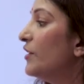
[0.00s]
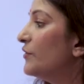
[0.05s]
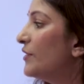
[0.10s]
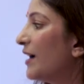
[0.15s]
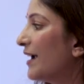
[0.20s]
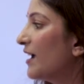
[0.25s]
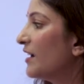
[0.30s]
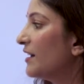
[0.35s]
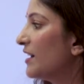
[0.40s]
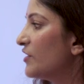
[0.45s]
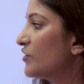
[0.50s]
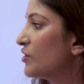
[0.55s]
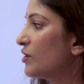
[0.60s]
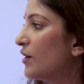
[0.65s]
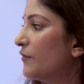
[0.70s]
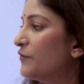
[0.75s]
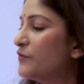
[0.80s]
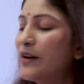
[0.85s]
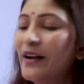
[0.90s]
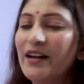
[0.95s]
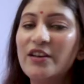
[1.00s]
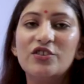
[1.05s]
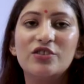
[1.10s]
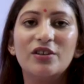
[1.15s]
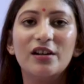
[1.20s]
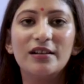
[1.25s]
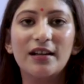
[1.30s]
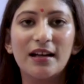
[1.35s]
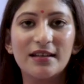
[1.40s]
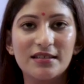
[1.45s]
recognition of
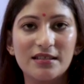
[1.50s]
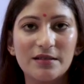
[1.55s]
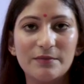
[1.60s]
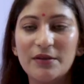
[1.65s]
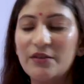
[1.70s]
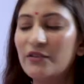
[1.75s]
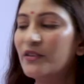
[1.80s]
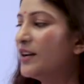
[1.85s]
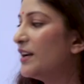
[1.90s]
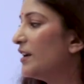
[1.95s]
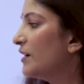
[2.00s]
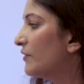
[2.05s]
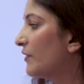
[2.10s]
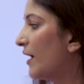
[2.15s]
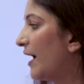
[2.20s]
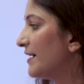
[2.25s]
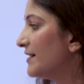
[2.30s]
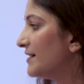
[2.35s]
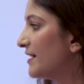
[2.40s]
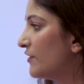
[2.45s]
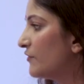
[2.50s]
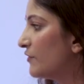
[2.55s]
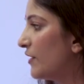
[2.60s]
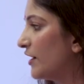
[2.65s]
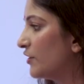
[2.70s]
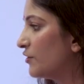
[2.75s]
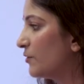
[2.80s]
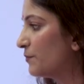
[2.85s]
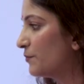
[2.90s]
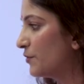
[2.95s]
traditional customary rights and
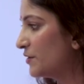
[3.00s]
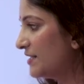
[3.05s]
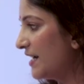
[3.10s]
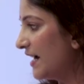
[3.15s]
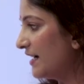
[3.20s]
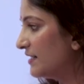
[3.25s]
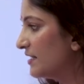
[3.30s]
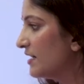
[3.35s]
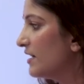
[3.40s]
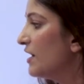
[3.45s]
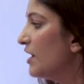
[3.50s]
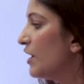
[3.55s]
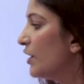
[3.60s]
right to protect,